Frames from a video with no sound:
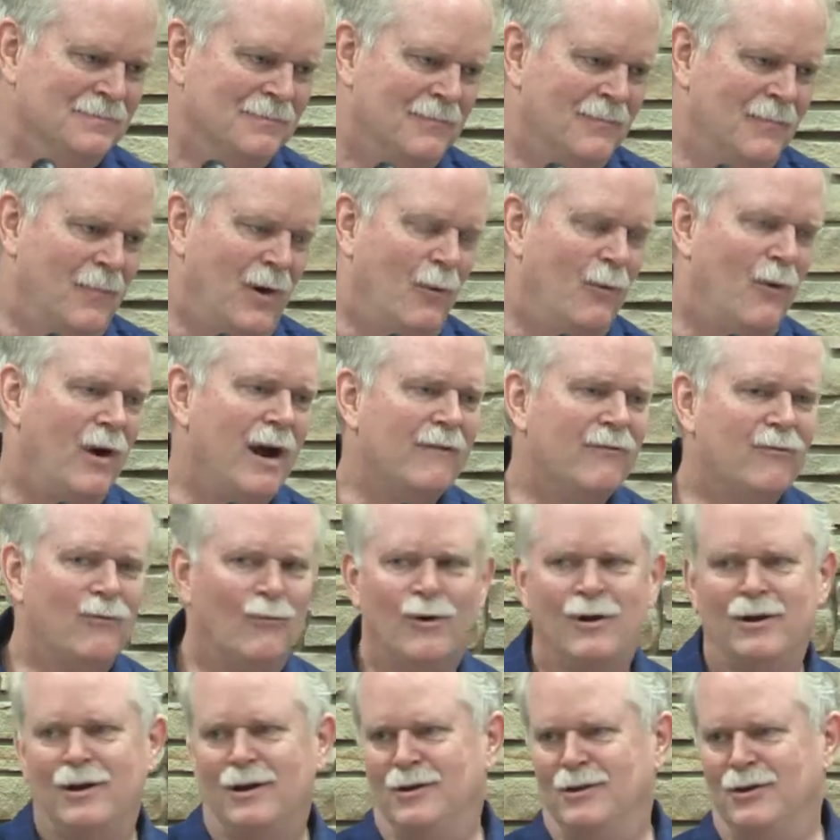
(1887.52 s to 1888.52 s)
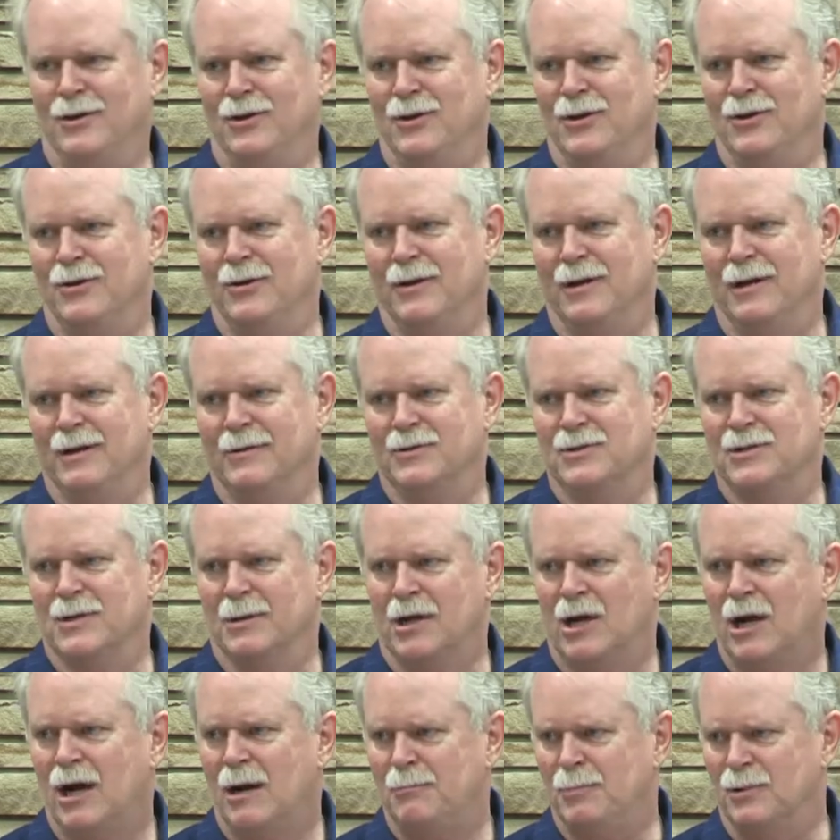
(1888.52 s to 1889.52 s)
my wife wanted to do it. It was a
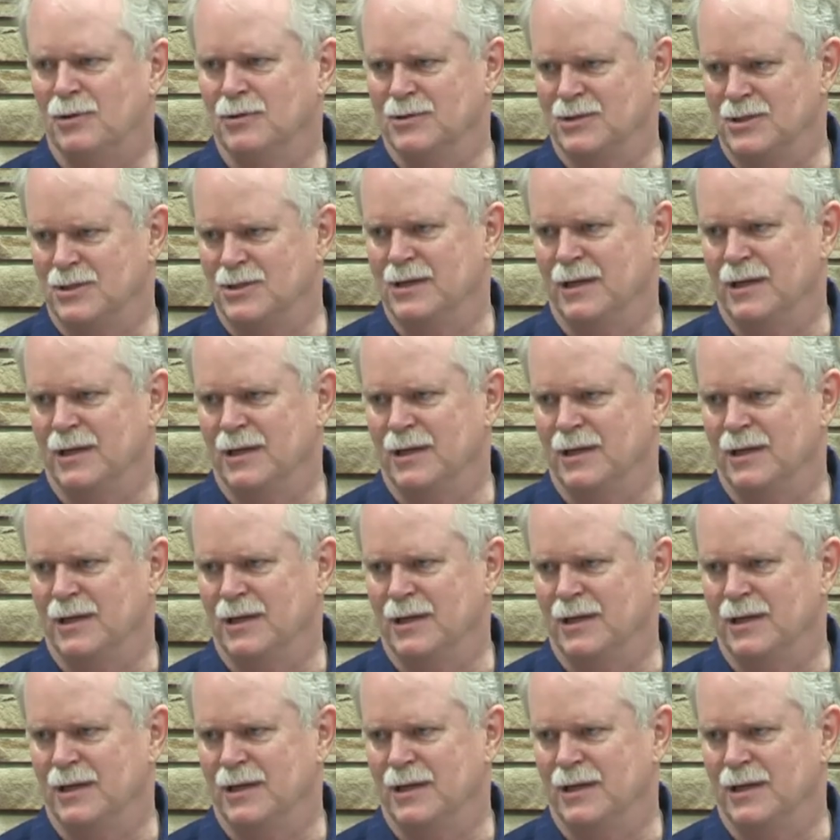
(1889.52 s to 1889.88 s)
couples